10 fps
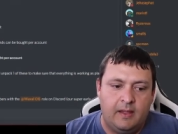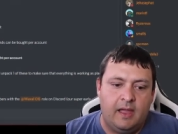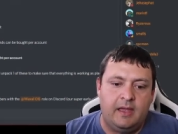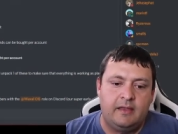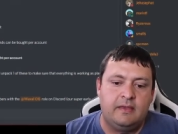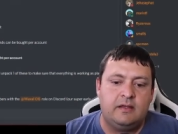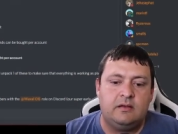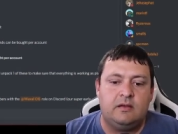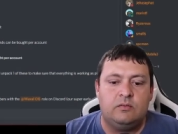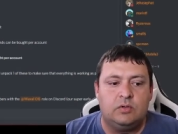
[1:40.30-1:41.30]
And
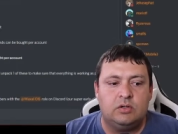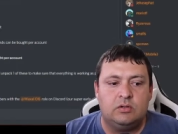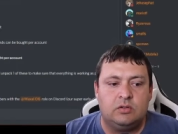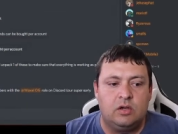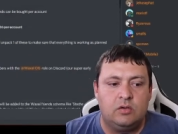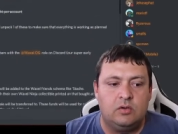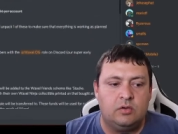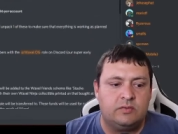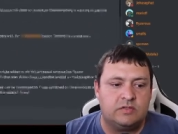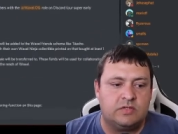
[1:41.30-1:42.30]
then we'll go
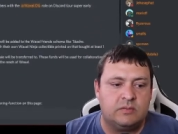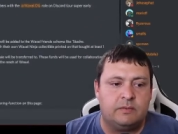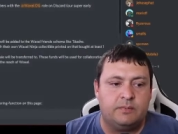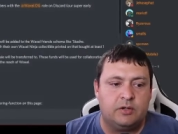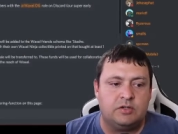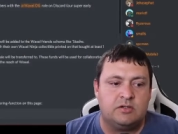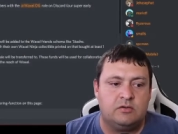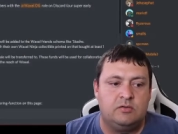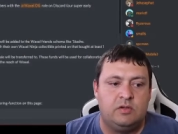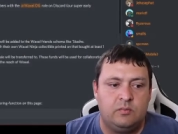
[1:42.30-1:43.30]
over some of the perks they're
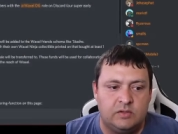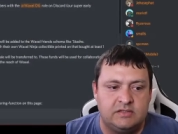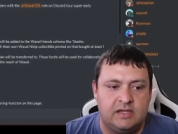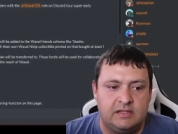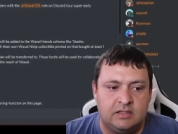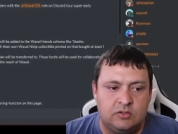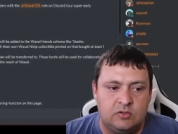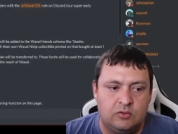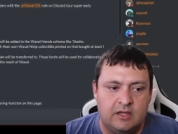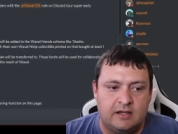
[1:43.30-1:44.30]
doing. Once they get the
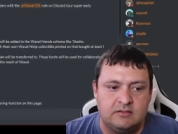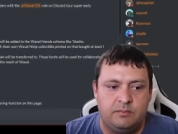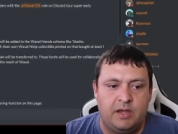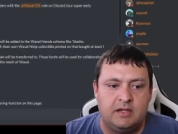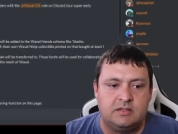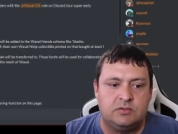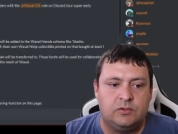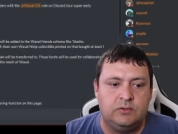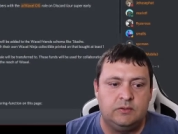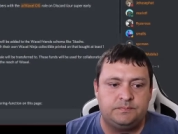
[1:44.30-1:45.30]
2,000 packs
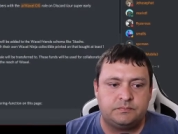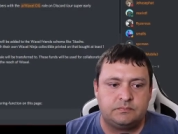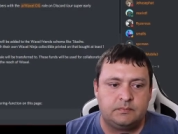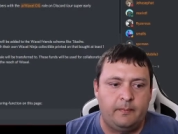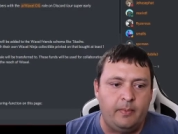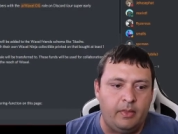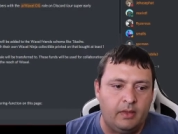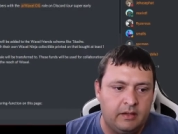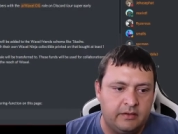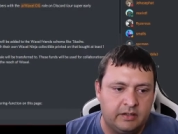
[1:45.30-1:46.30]
sold,
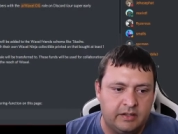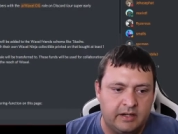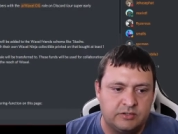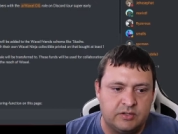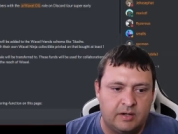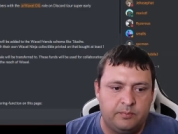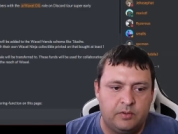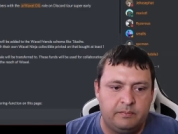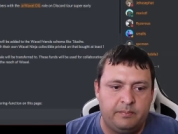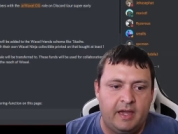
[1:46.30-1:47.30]
they're going to airdrop
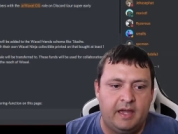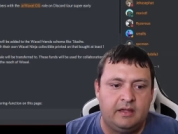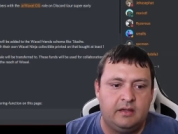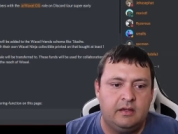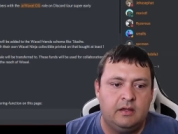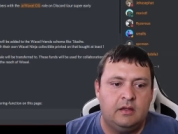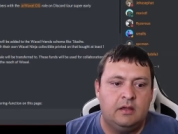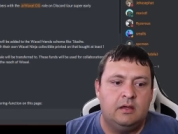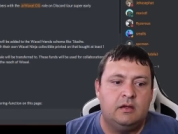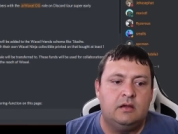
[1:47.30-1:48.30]
one pack
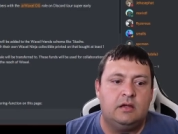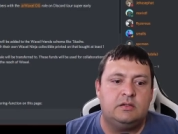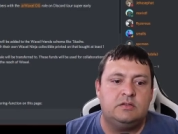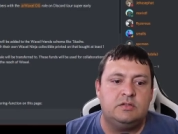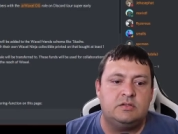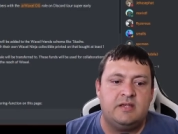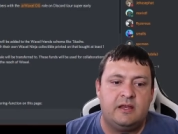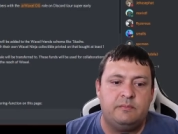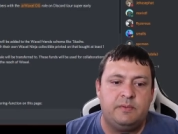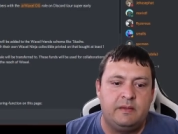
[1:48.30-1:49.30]
uh, to
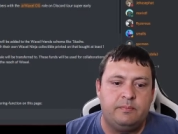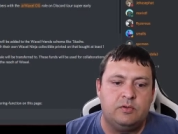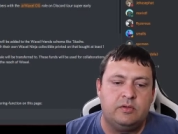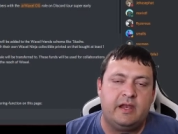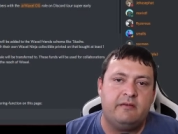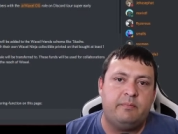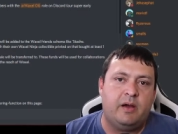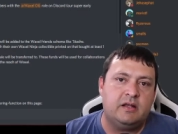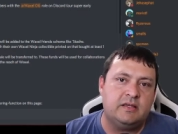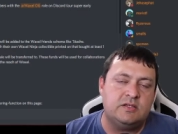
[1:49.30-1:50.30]
10 people that have
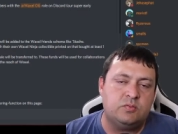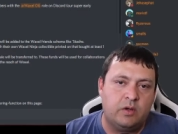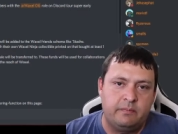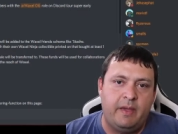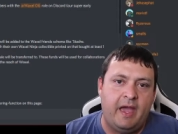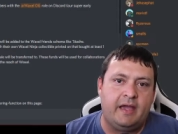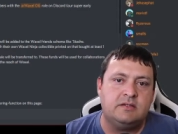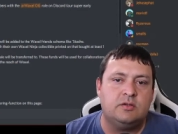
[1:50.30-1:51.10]
bought at least one pack.